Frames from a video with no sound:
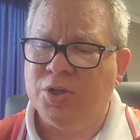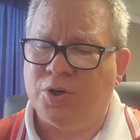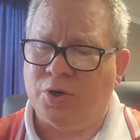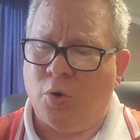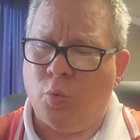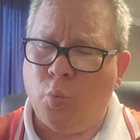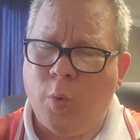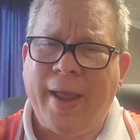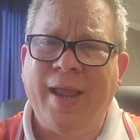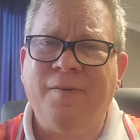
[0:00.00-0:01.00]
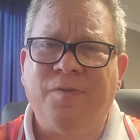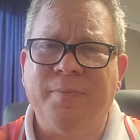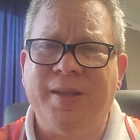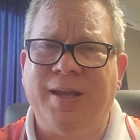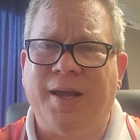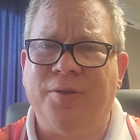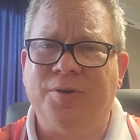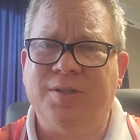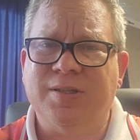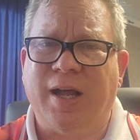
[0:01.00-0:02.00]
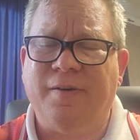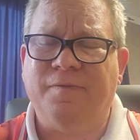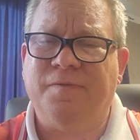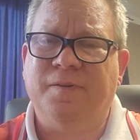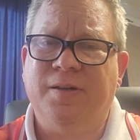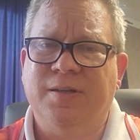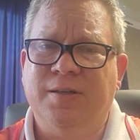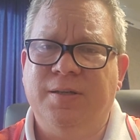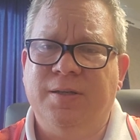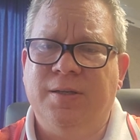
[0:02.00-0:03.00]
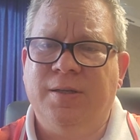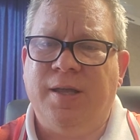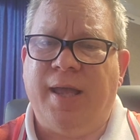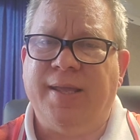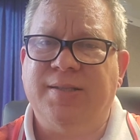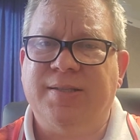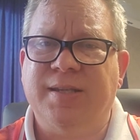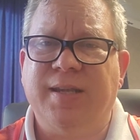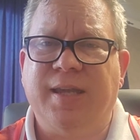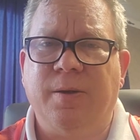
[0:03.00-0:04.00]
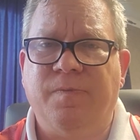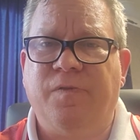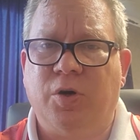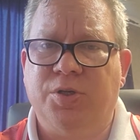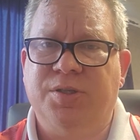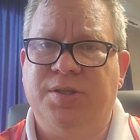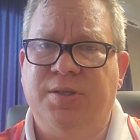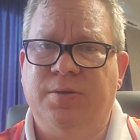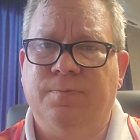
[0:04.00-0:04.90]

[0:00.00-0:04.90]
Turn away from the other stuff and seek Him first.